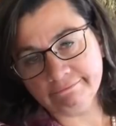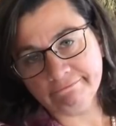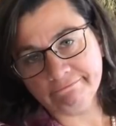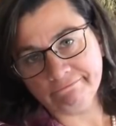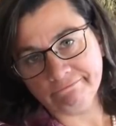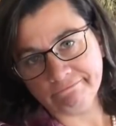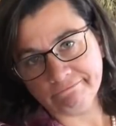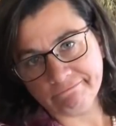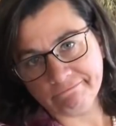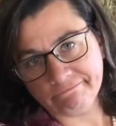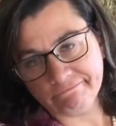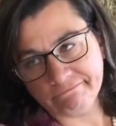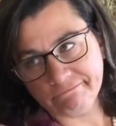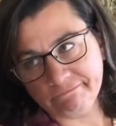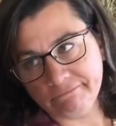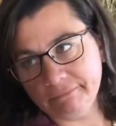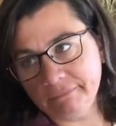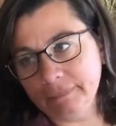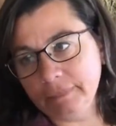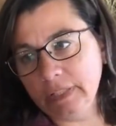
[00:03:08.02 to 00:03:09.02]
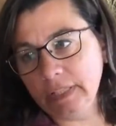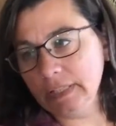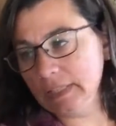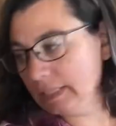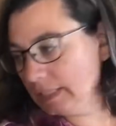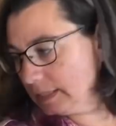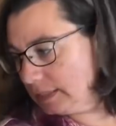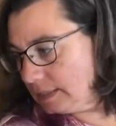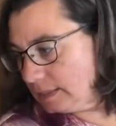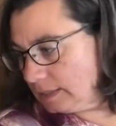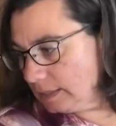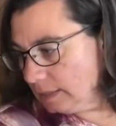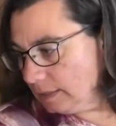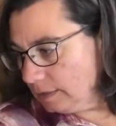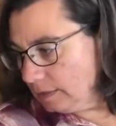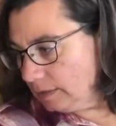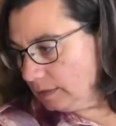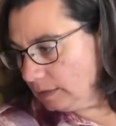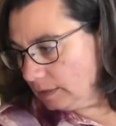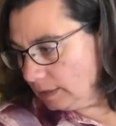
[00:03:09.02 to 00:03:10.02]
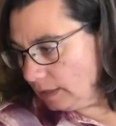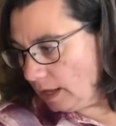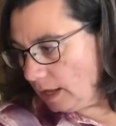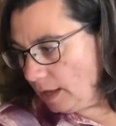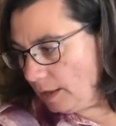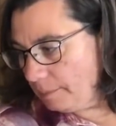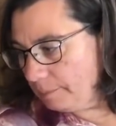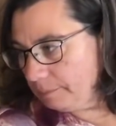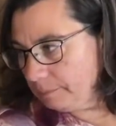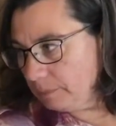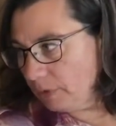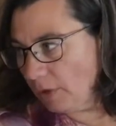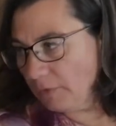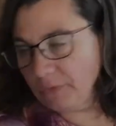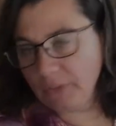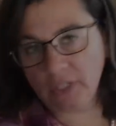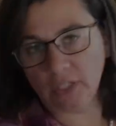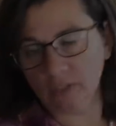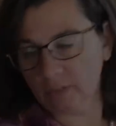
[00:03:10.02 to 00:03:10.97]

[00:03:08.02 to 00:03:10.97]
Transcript: What was why? It, this um, oh.